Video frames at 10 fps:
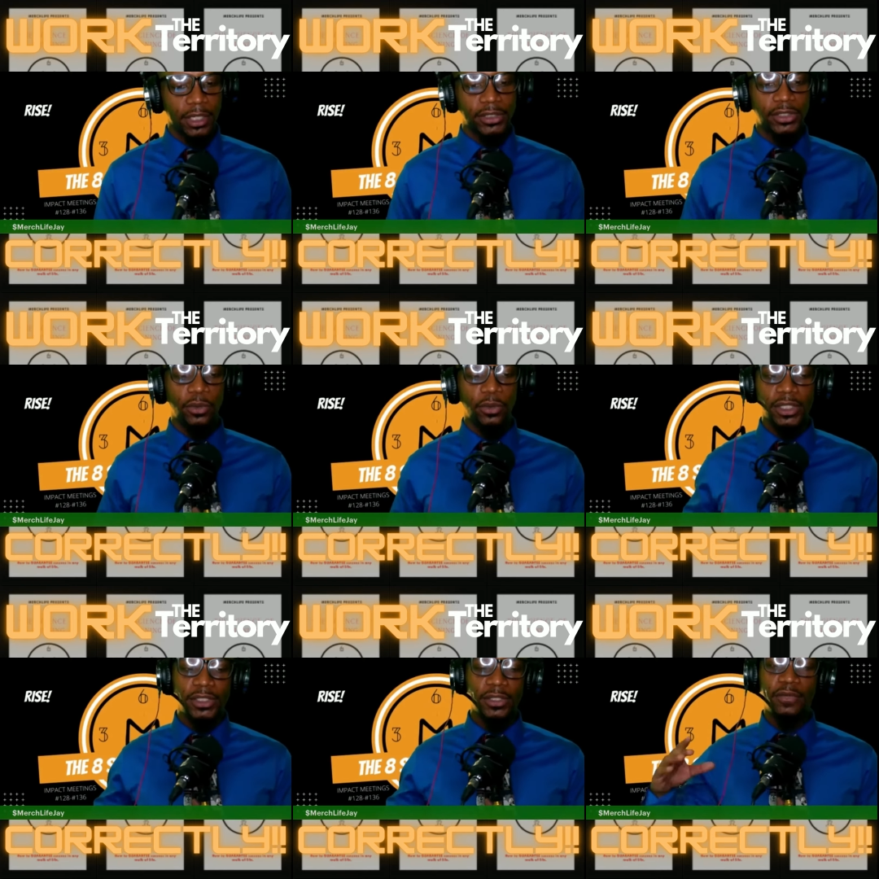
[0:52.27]
So
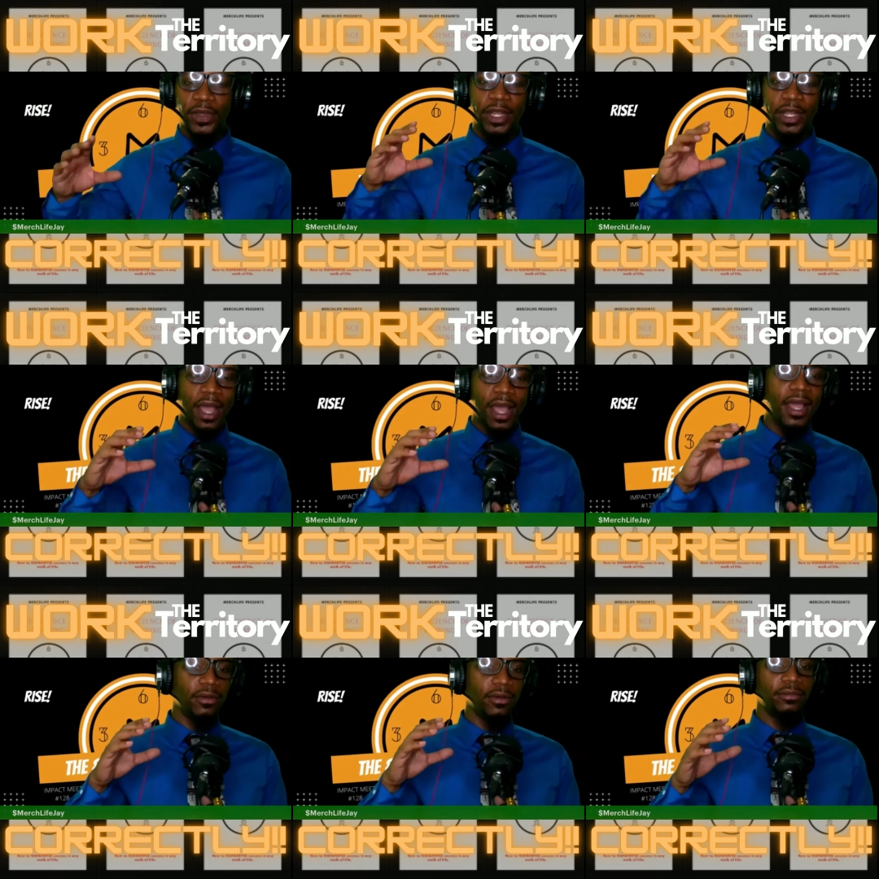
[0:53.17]
once you figure that
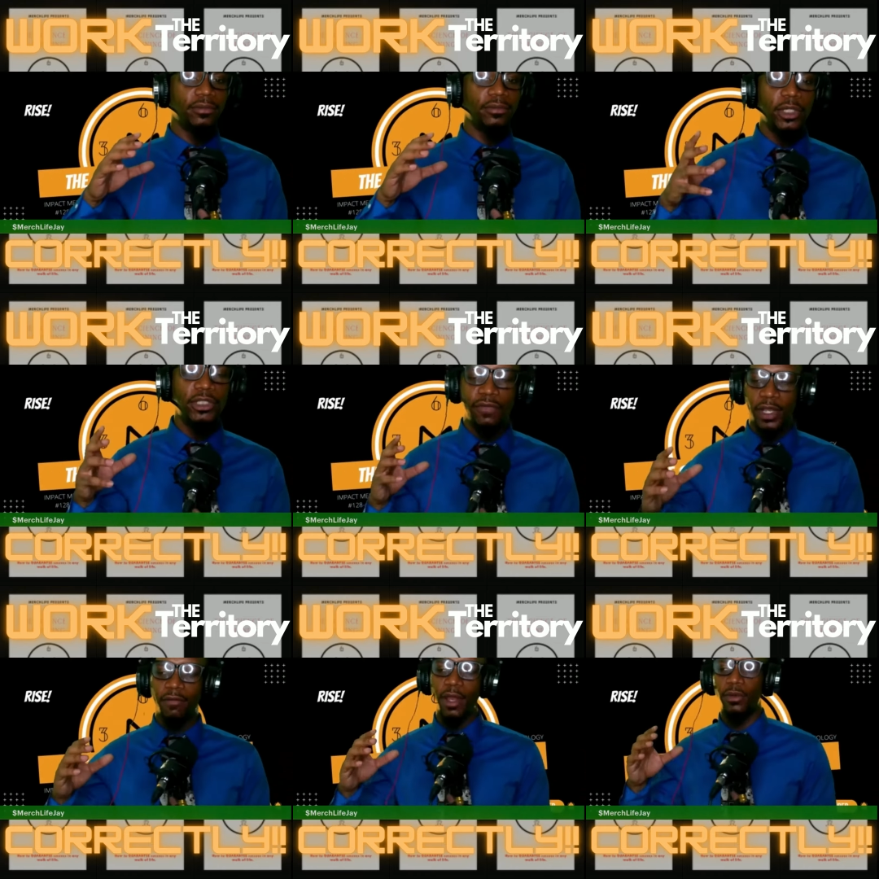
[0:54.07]
out, once you
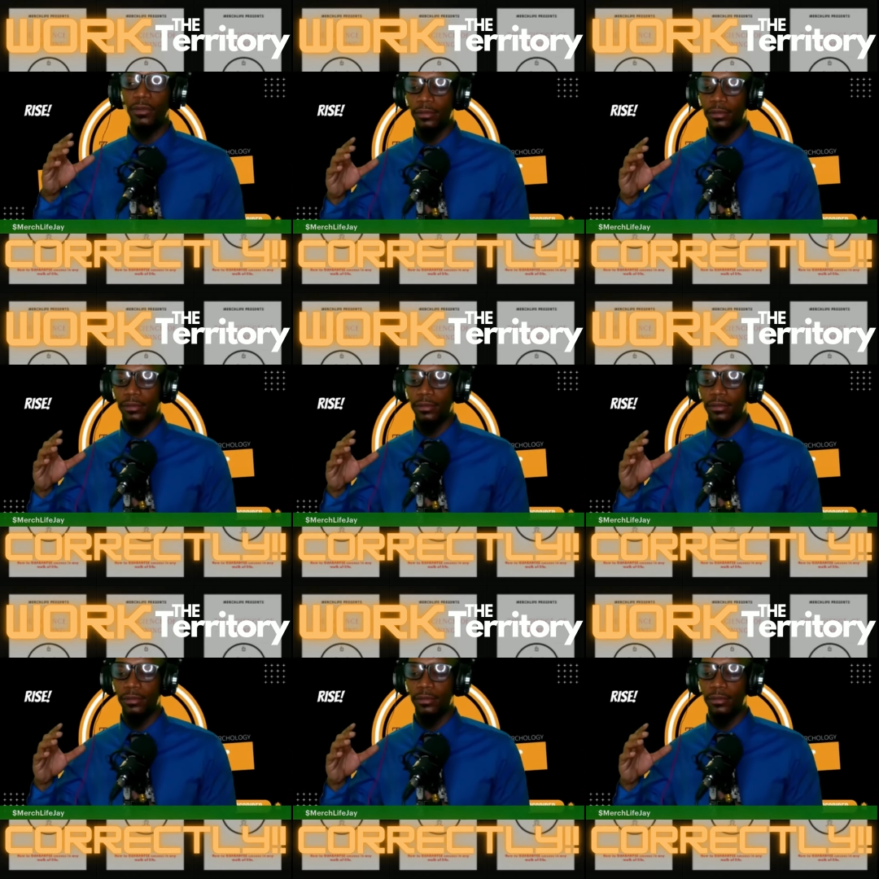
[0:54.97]
figure out